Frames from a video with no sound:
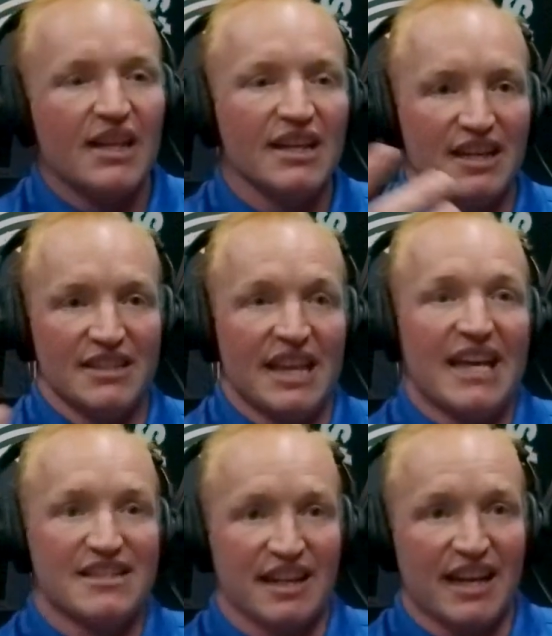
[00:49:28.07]
Because he
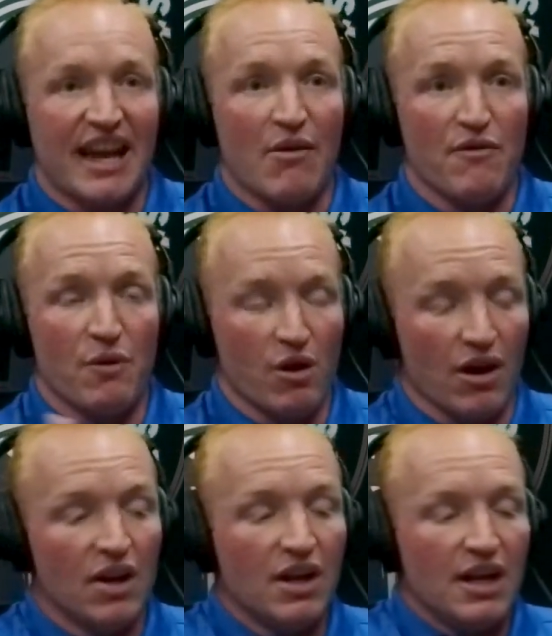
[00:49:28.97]
has to account
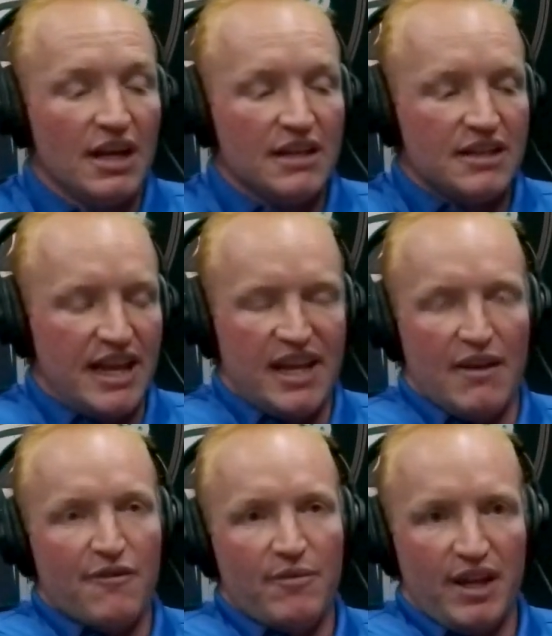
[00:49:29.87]
for taking
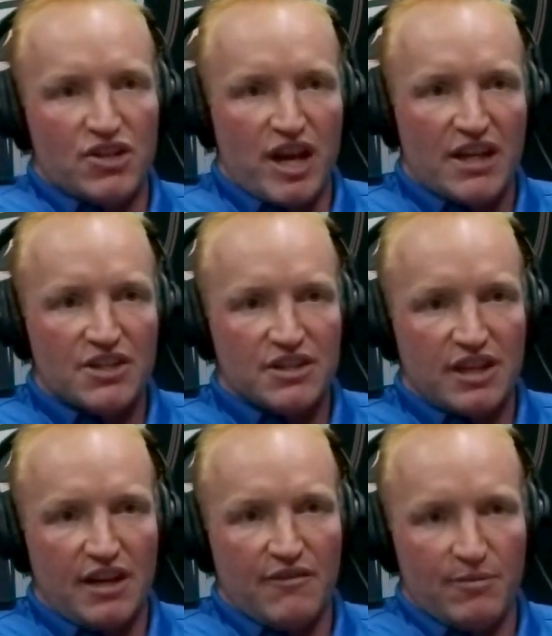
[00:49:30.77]
it from the extraction
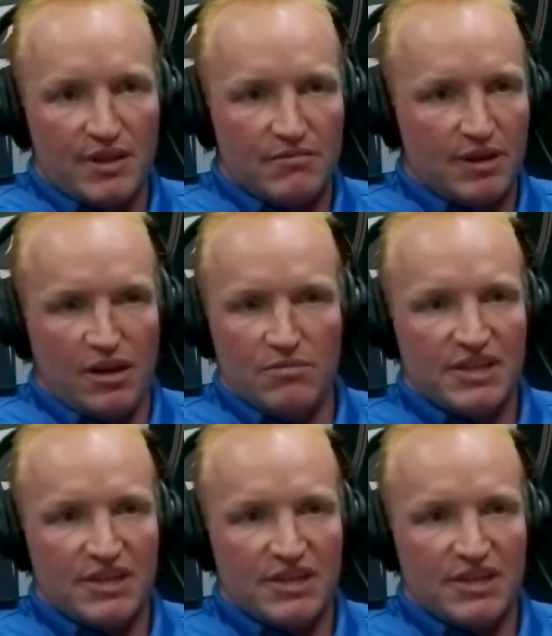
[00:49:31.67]
site from the